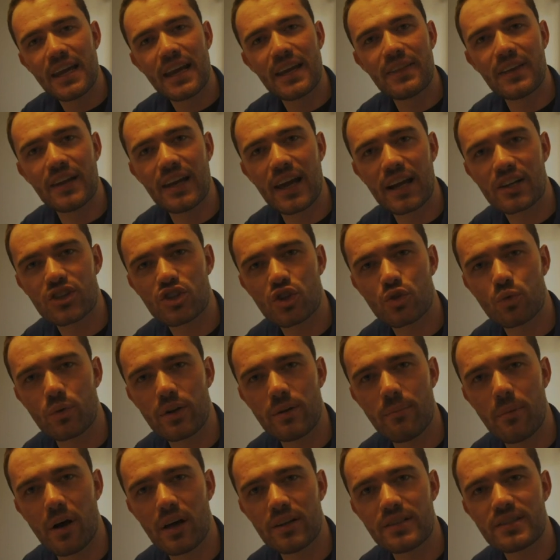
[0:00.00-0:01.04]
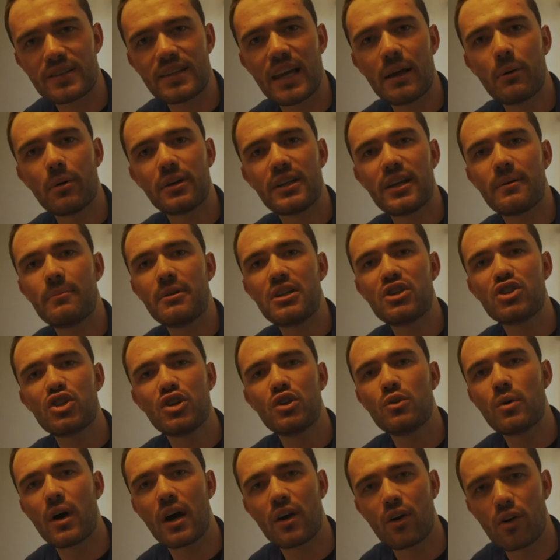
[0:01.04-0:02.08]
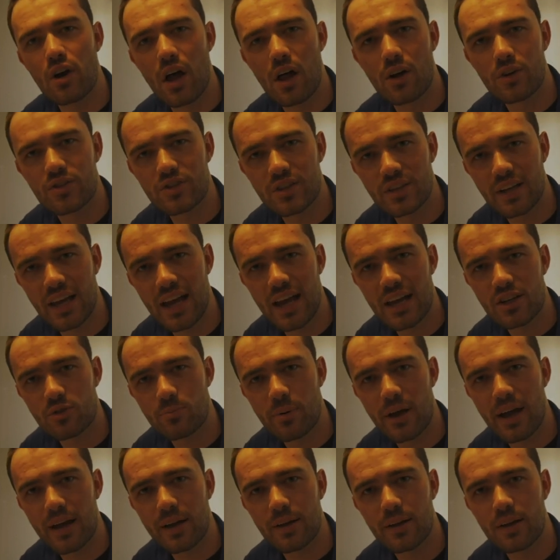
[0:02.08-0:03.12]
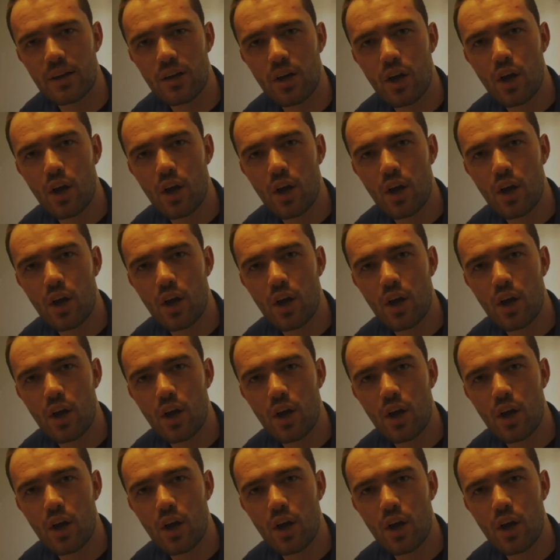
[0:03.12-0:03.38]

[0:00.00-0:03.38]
in the next three months, they would give me two hundred dollars in cash back.